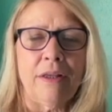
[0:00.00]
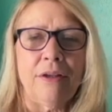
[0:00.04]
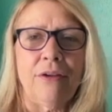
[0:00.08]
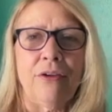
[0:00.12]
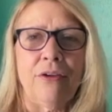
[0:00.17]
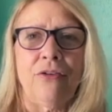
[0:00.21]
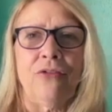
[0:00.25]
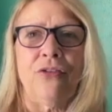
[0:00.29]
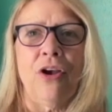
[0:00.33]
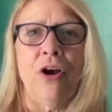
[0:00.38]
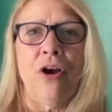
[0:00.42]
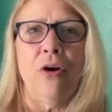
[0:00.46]

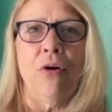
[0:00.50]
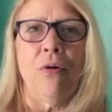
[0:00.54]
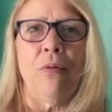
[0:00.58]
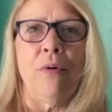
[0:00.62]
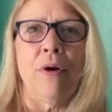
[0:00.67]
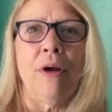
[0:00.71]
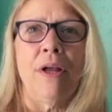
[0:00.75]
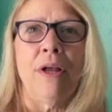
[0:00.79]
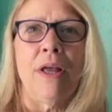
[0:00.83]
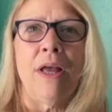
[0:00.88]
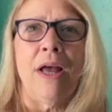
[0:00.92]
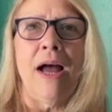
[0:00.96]
So
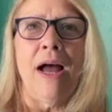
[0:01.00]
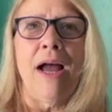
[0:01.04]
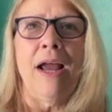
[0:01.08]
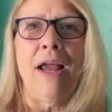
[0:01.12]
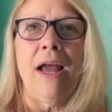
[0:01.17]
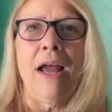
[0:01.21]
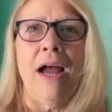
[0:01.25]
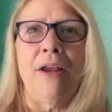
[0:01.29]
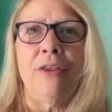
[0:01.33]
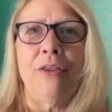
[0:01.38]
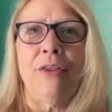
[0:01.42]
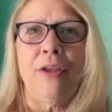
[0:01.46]

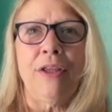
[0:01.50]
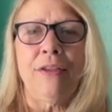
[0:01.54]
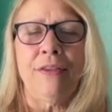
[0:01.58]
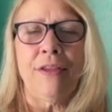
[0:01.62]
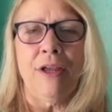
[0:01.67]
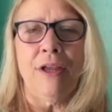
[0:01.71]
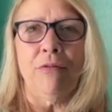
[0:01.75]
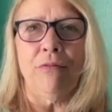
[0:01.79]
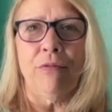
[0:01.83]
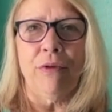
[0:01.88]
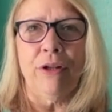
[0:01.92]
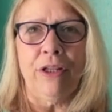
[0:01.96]
I think
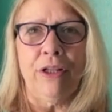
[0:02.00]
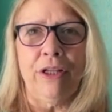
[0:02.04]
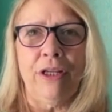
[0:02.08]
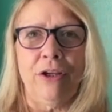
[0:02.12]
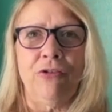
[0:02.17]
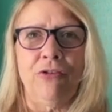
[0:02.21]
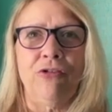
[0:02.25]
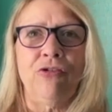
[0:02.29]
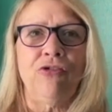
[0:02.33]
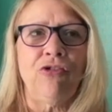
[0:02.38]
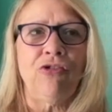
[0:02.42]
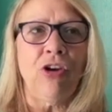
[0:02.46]
that really
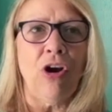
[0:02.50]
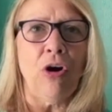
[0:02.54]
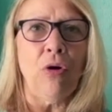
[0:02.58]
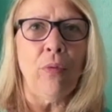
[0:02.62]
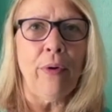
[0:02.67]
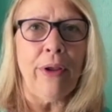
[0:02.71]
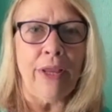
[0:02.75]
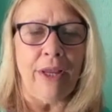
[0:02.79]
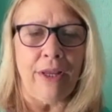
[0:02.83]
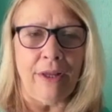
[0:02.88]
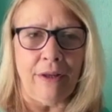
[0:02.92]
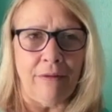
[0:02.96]
is
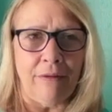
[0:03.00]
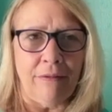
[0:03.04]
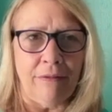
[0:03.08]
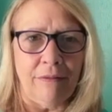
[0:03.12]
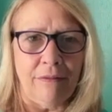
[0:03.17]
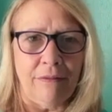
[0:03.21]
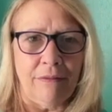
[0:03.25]
showing